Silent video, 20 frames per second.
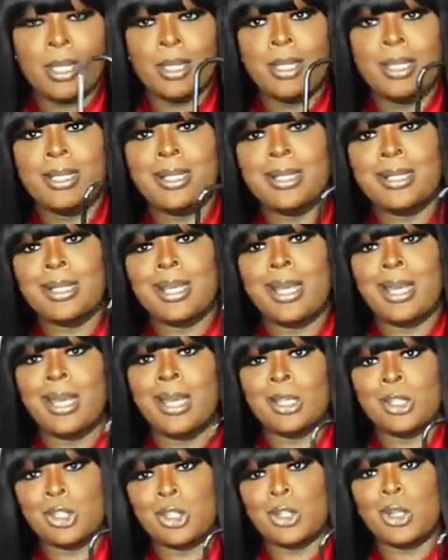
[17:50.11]
This is an
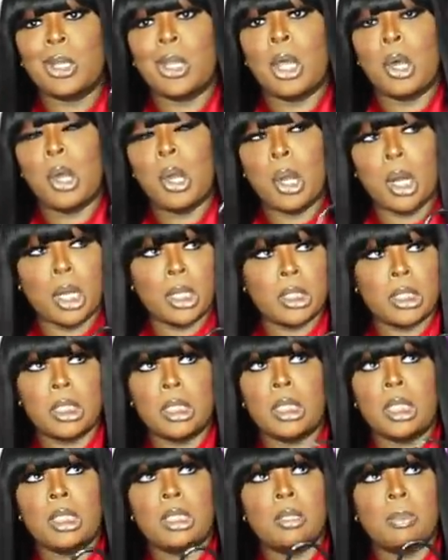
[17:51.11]
extra large.
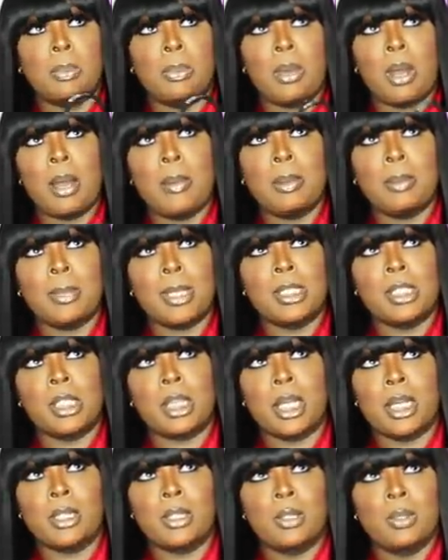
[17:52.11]
See, that's the problem. I
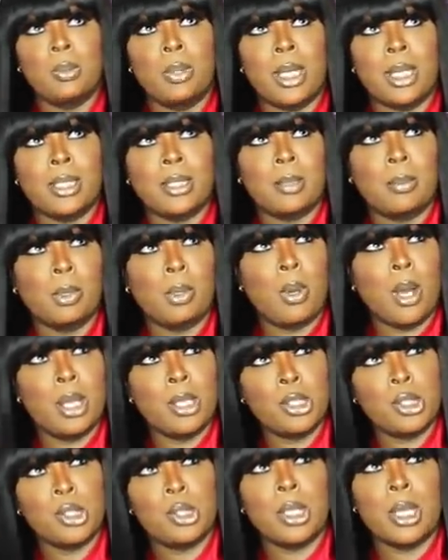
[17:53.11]
should have got 2X. I'm
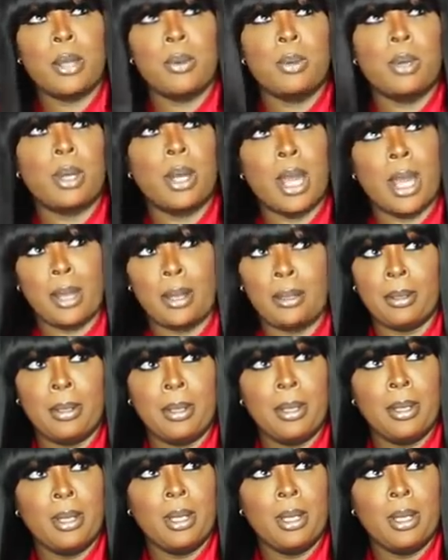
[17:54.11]
quite sure they were out.